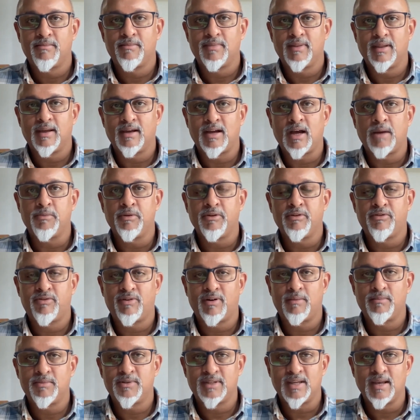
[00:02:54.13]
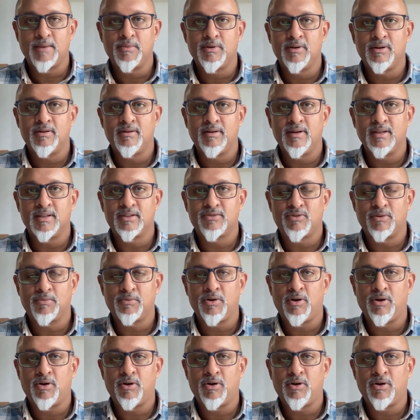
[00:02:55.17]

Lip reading: They're coming from seminaries, from